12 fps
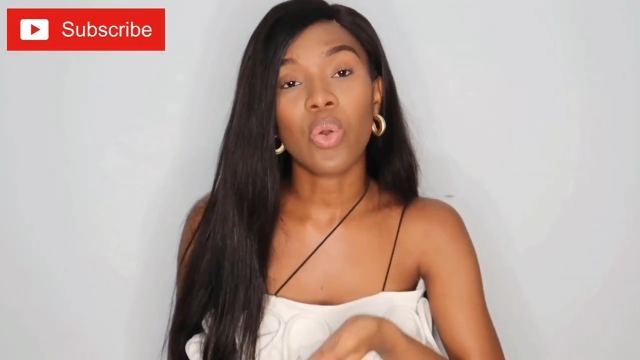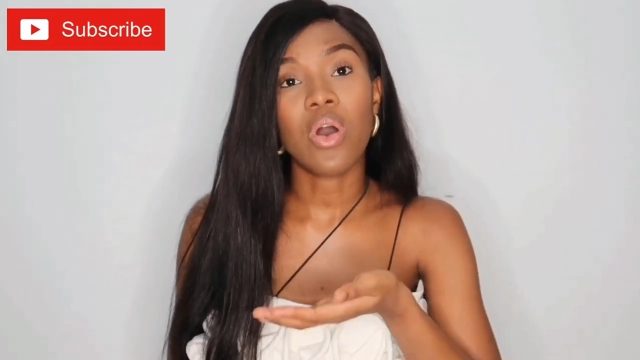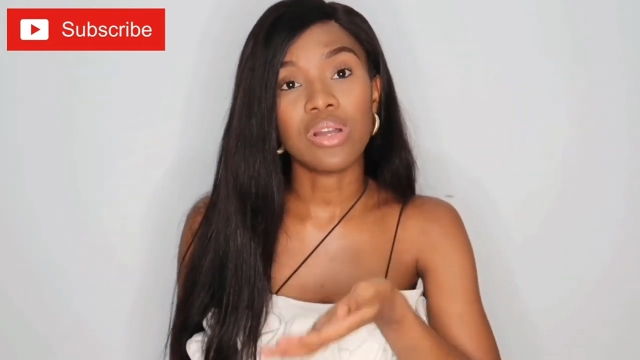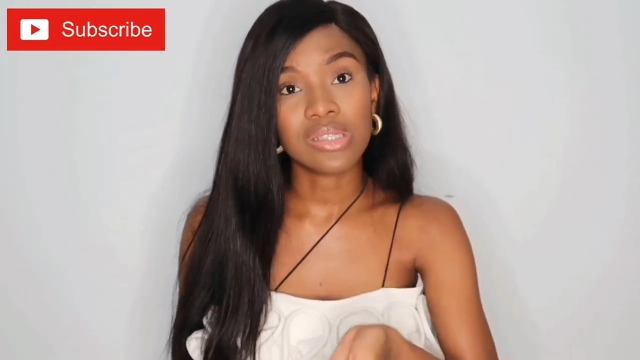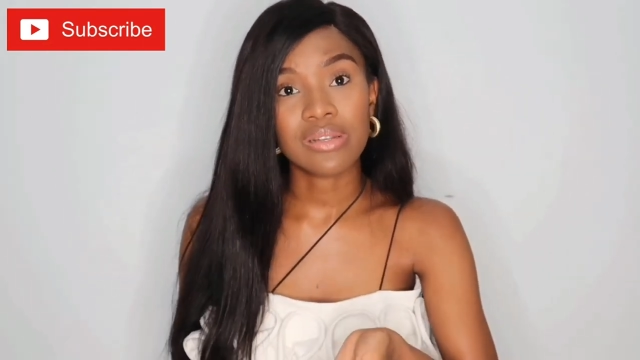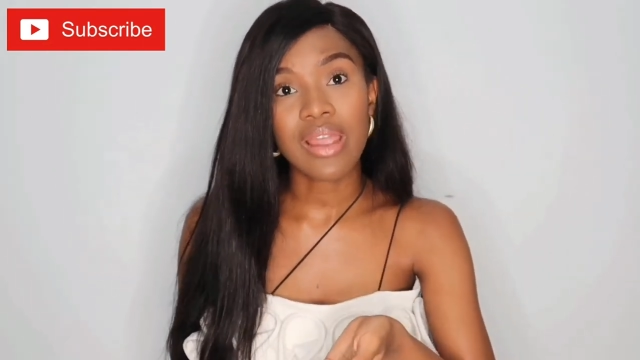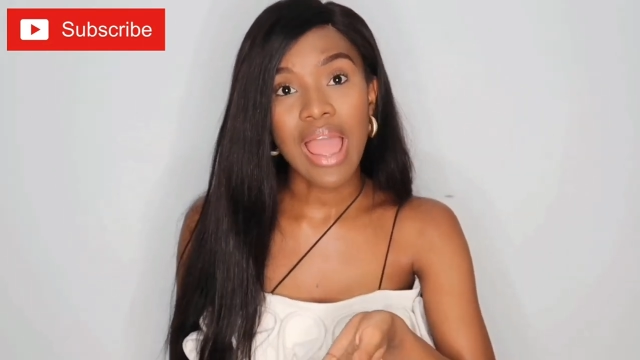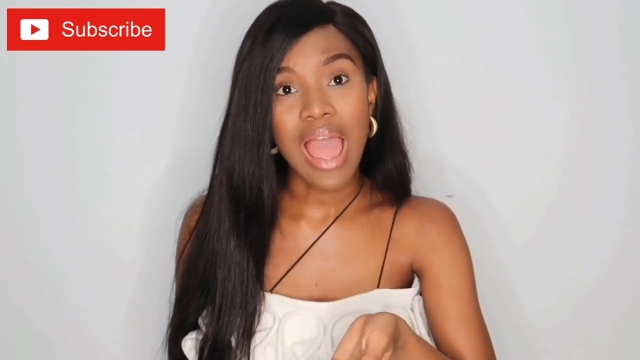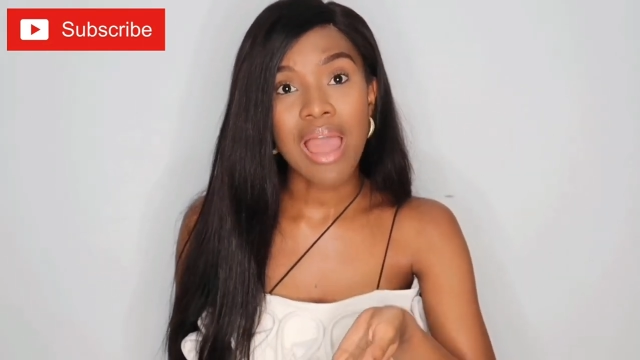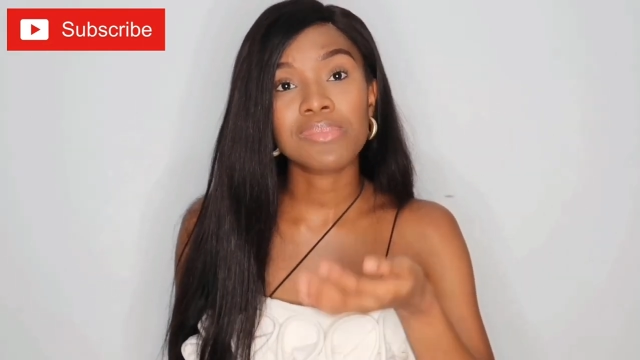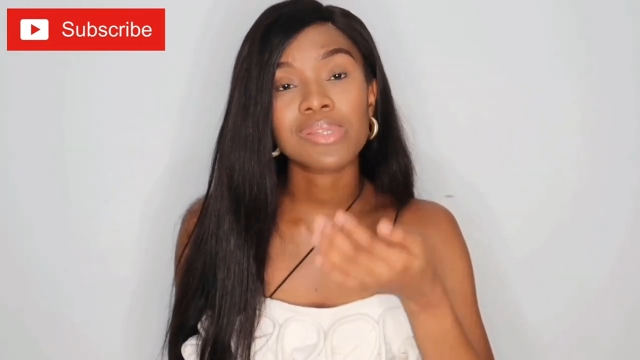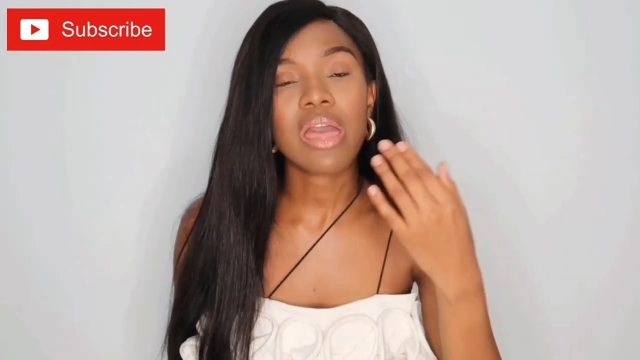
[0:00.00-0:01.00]

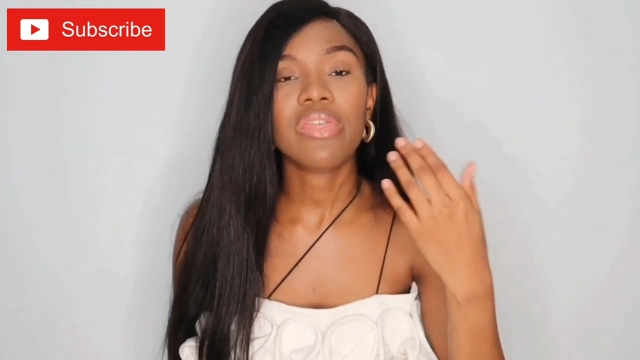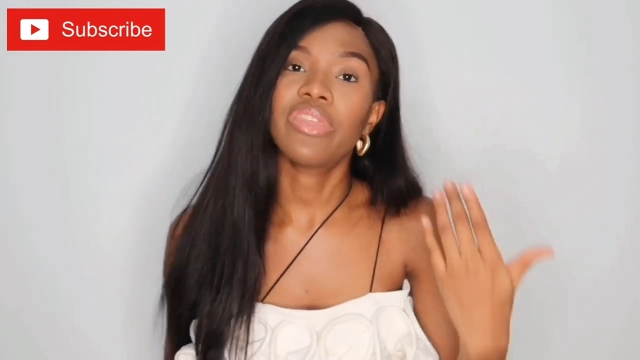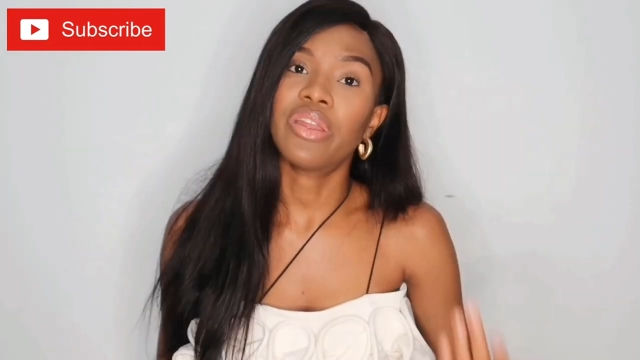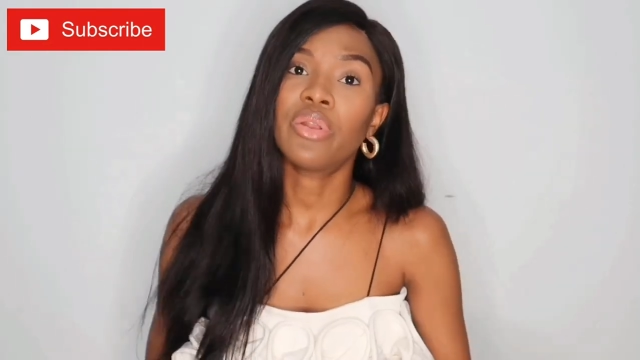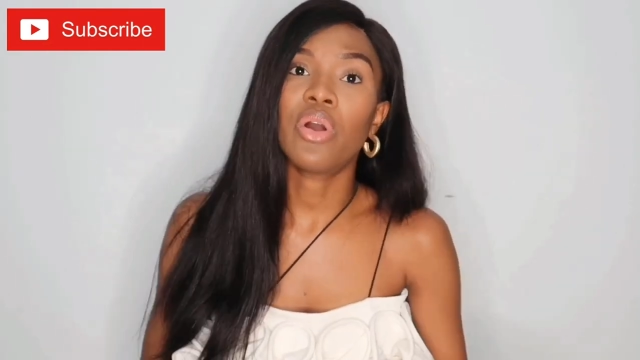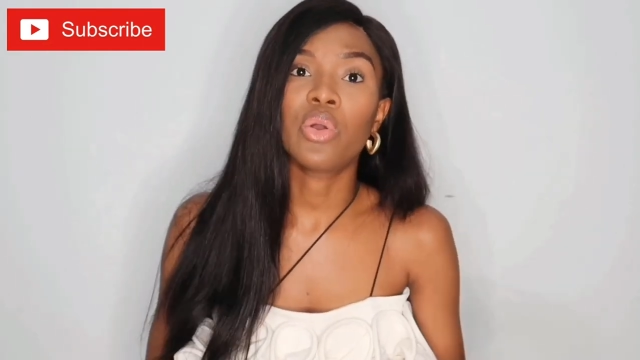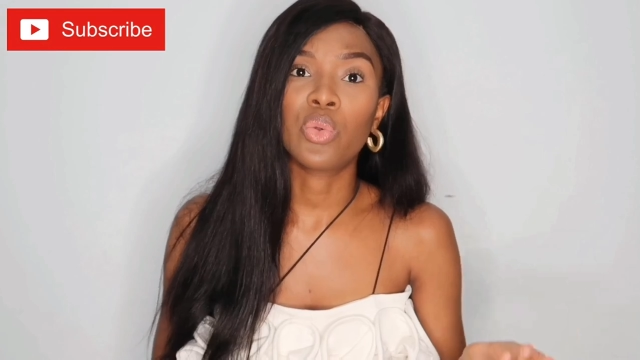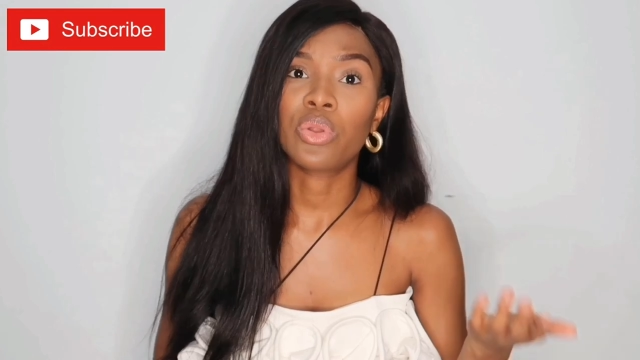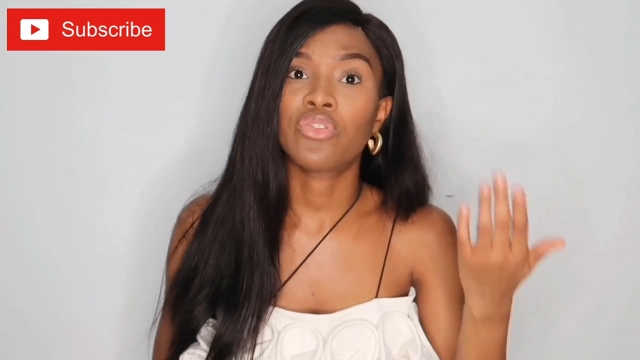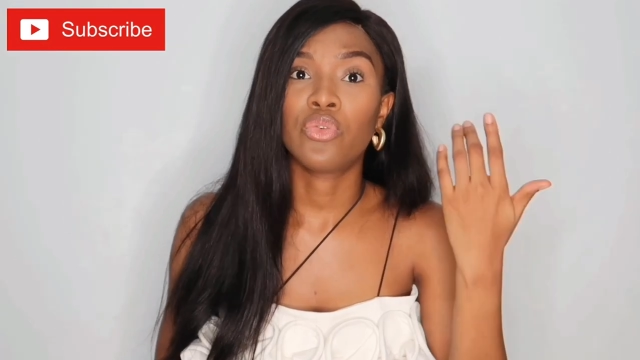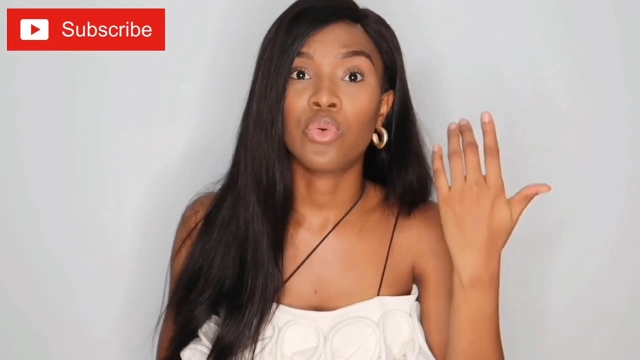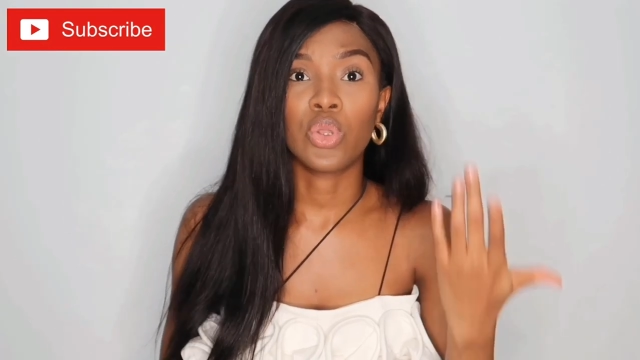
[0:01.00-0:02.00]
underarms and they're not good
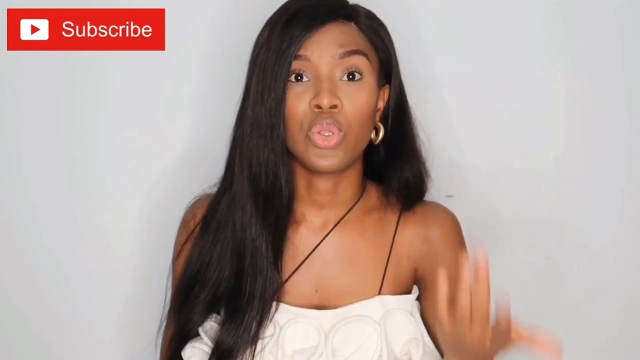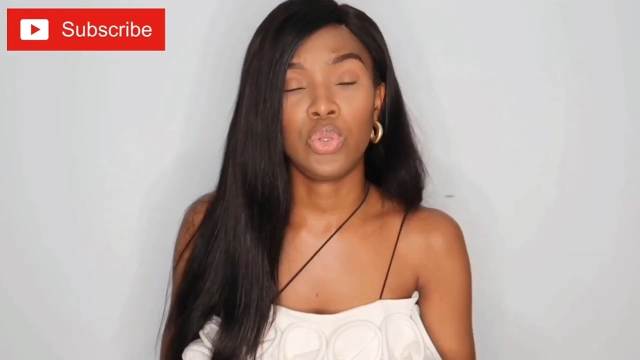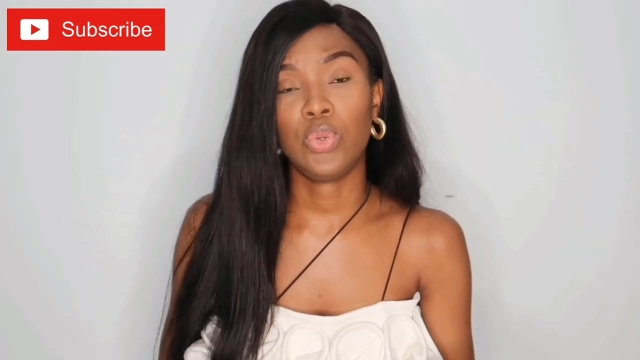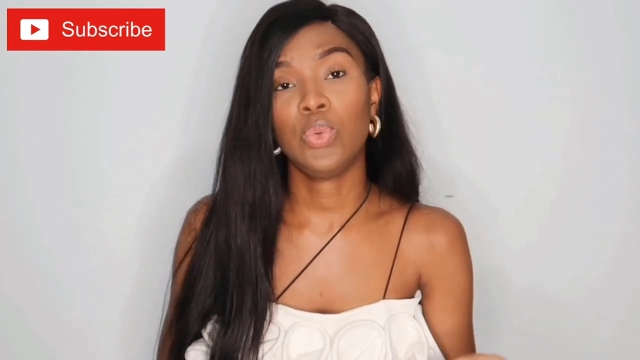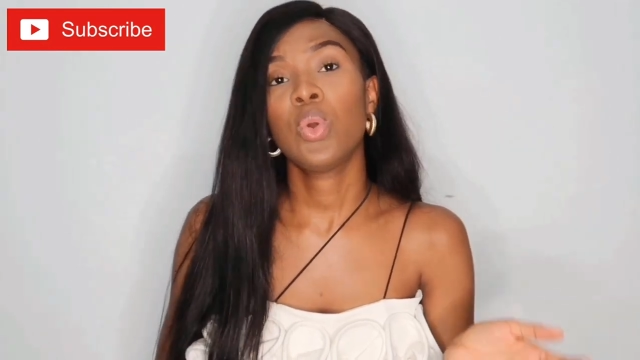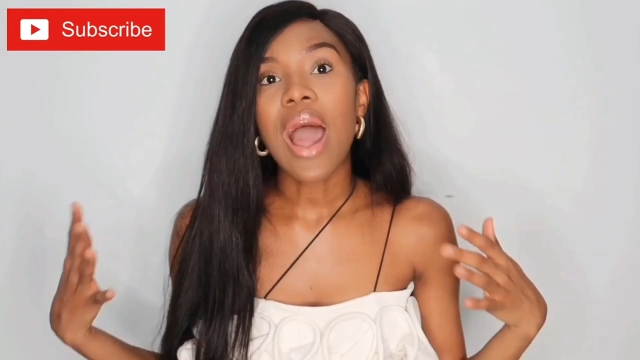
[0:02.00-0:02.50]
for you.